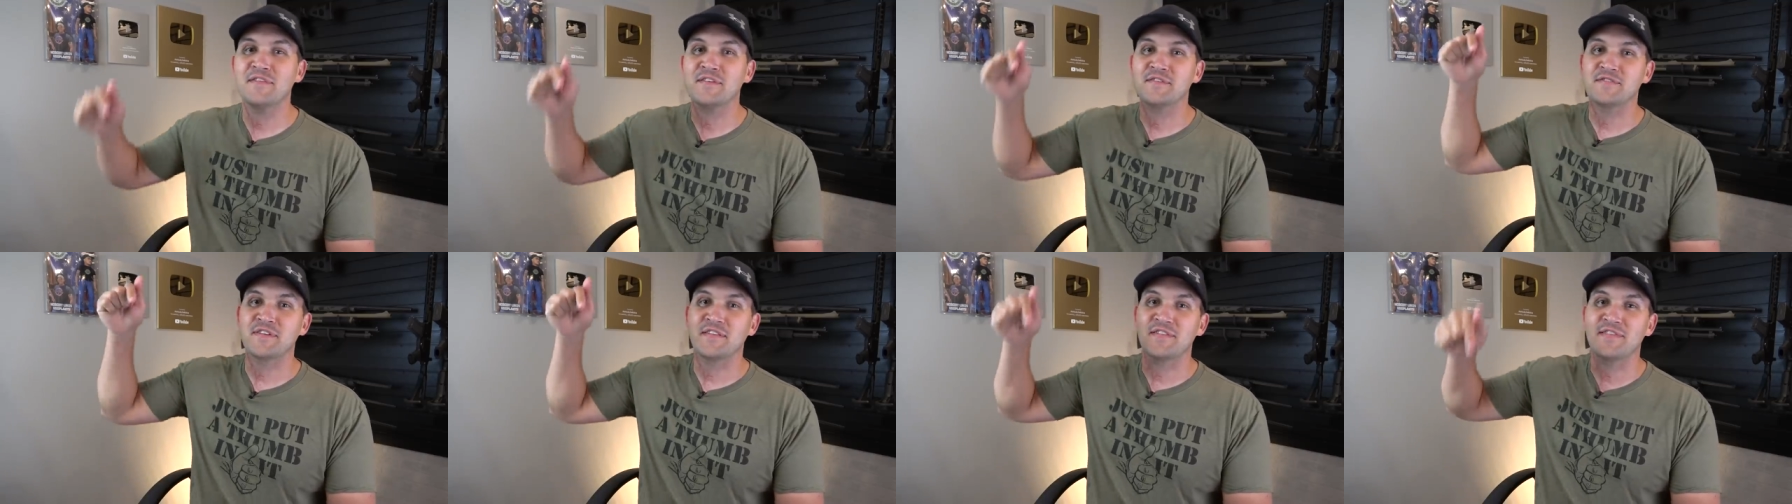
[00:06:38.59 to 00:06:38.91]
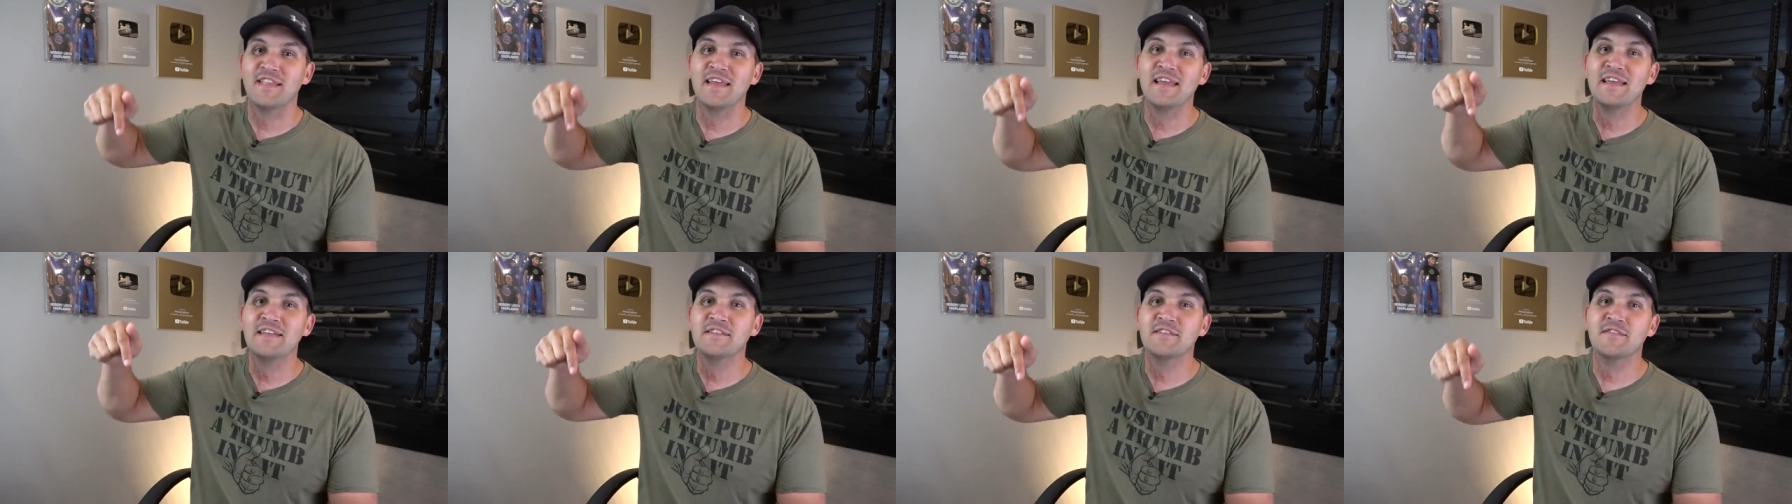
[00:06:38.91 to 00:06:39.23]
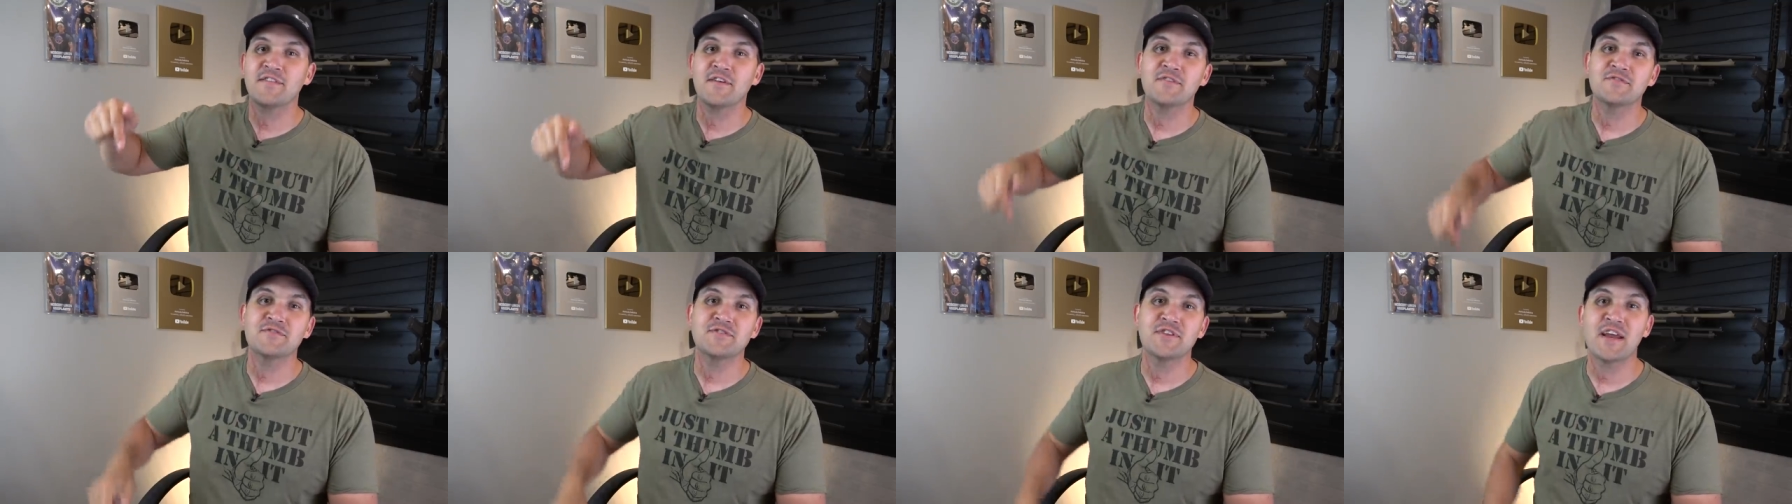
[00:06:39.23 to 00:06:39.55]
There's a link to
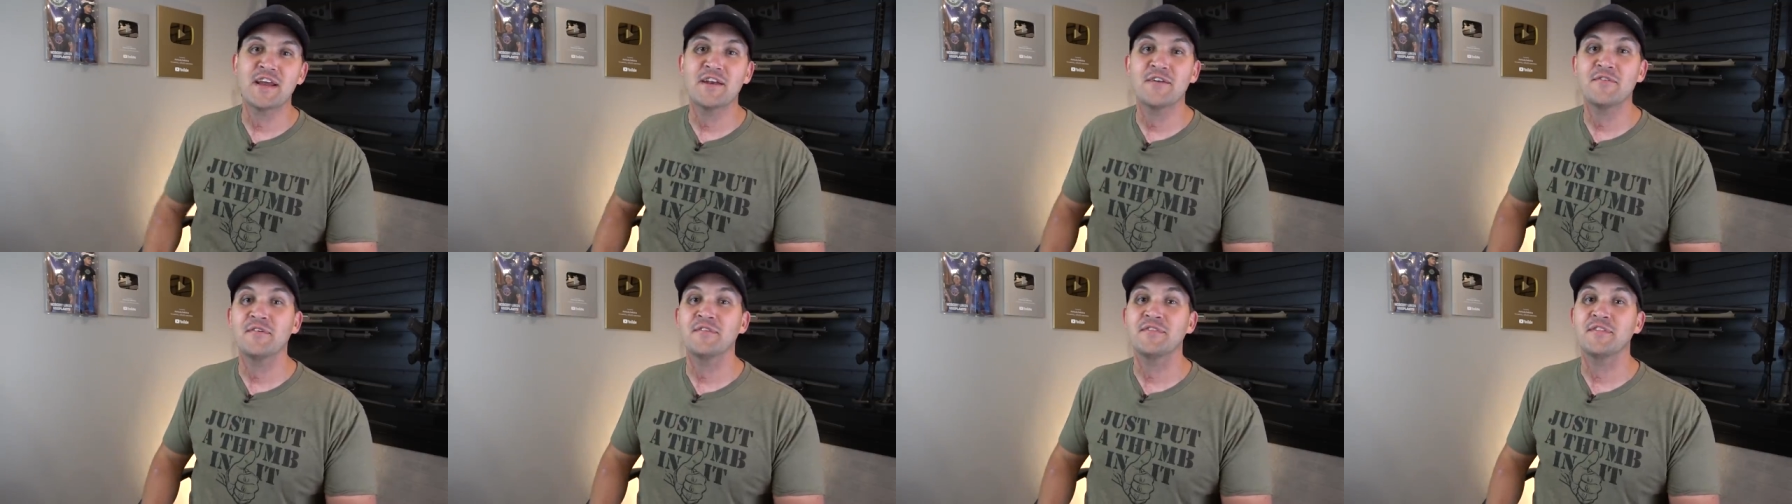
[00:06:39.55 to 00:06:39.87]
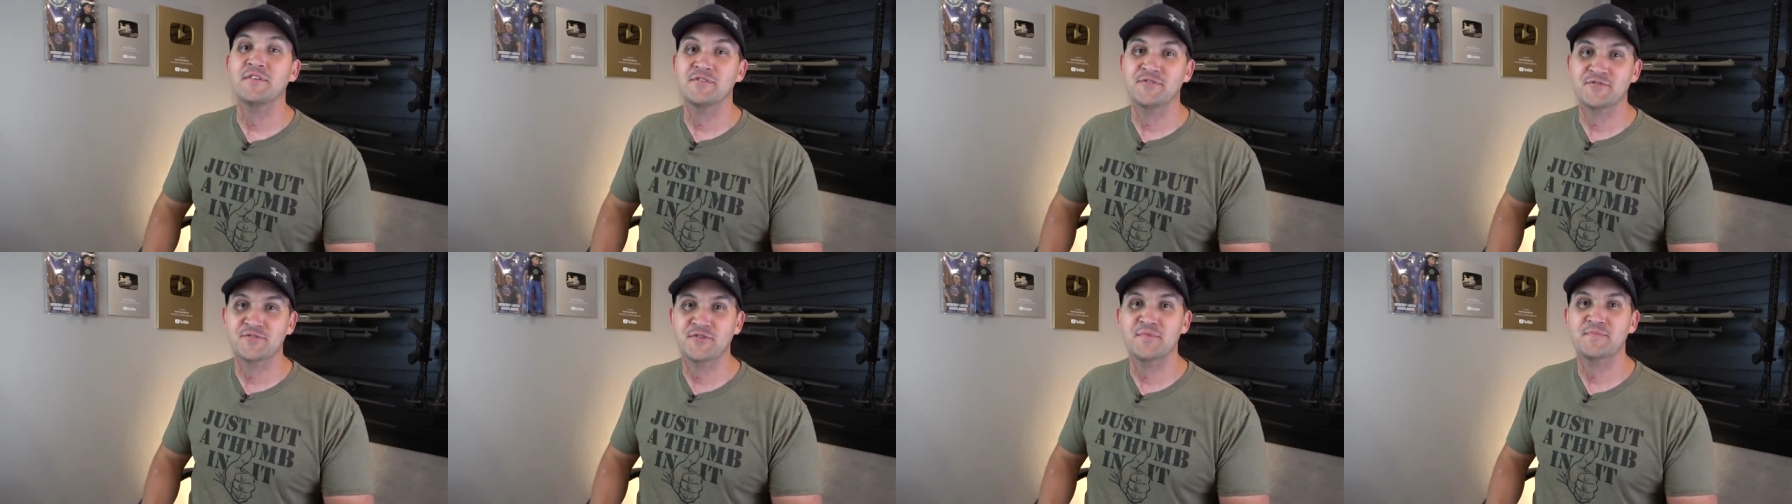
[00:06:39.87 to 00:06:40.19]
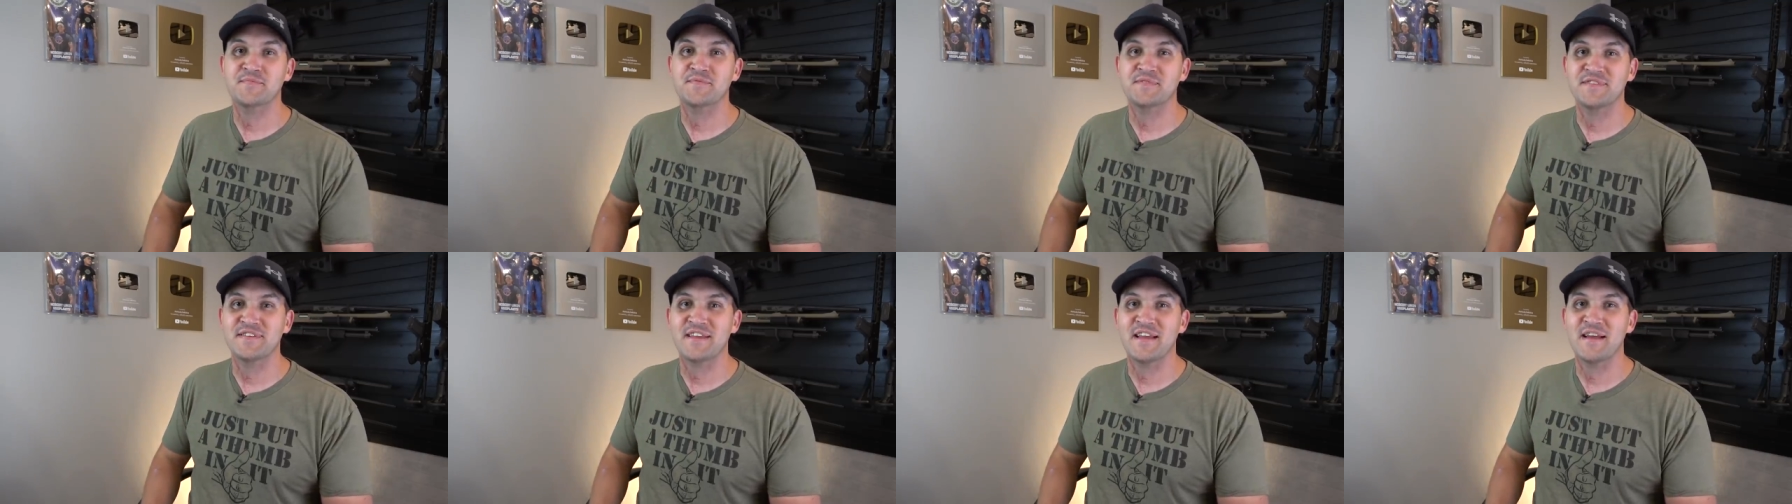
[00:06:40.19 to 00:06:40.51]
their channel in the
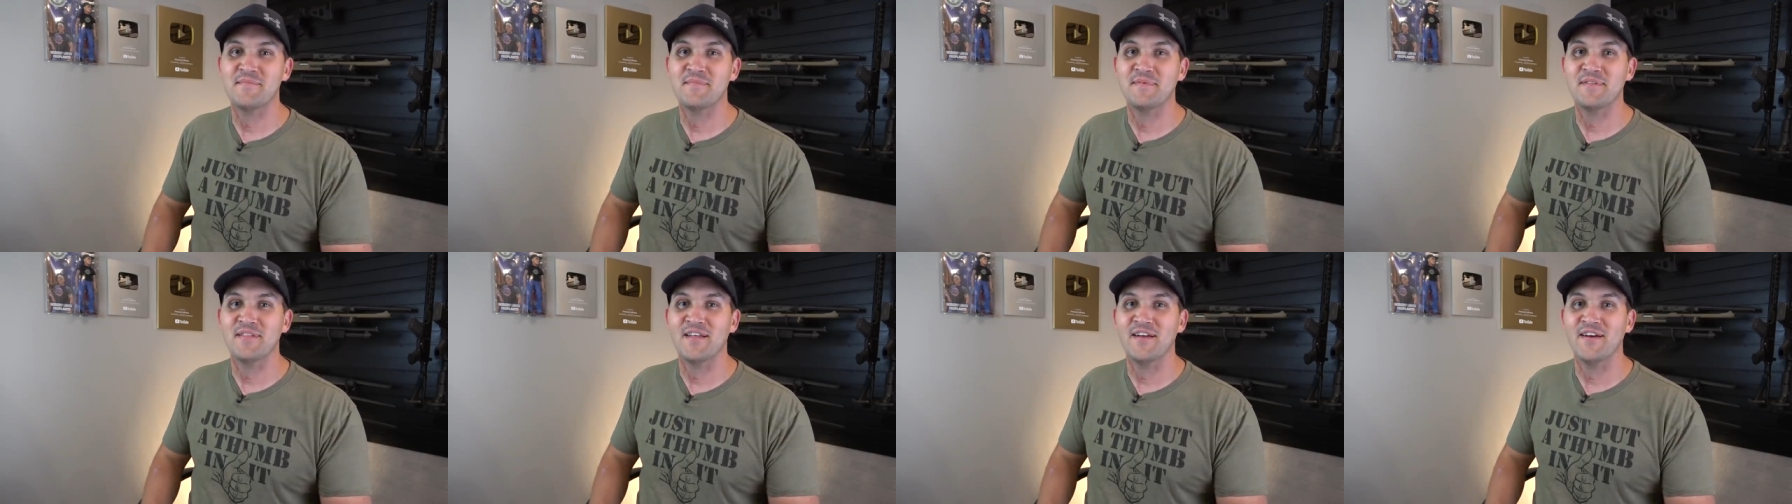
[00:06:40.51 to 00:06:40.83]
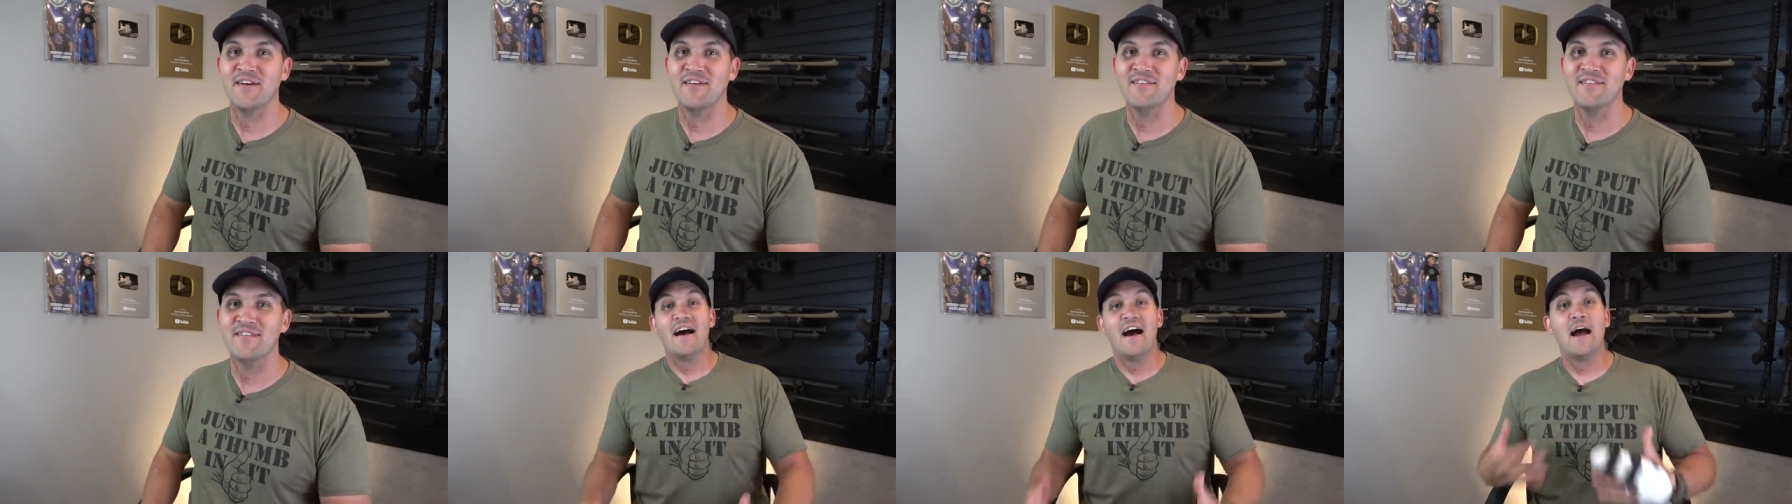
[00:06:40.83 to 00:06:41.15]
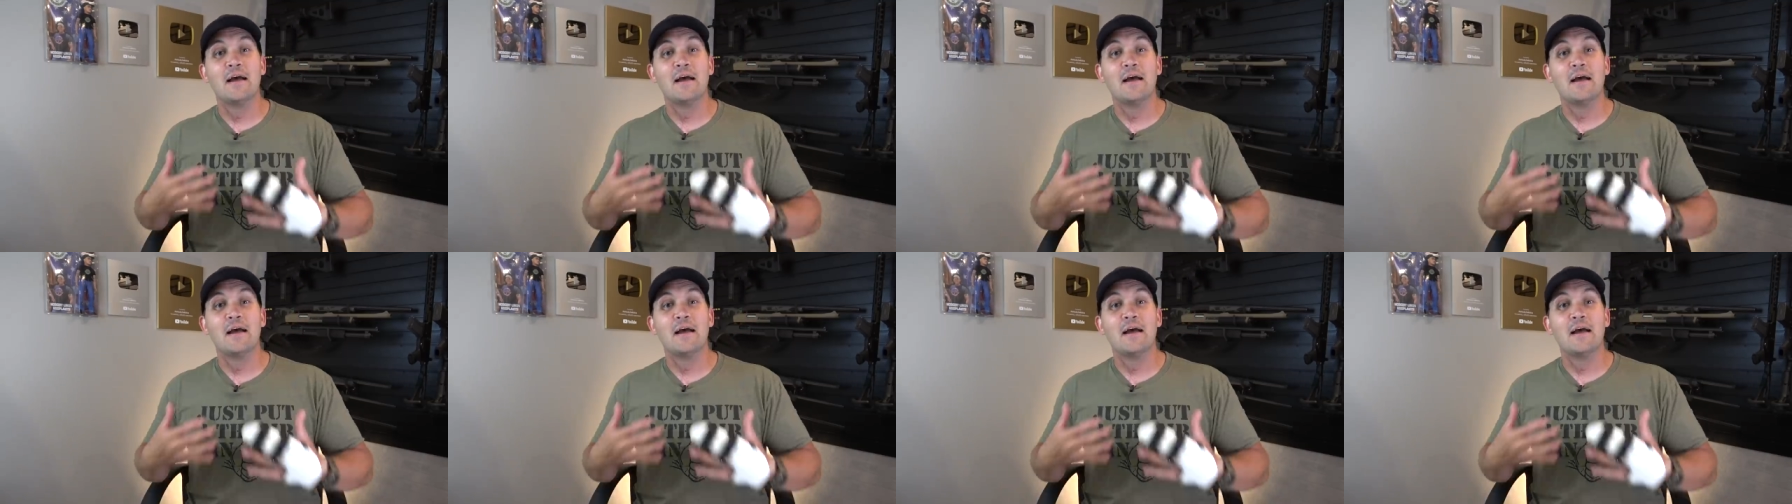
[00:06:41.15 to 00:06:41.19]
description down below.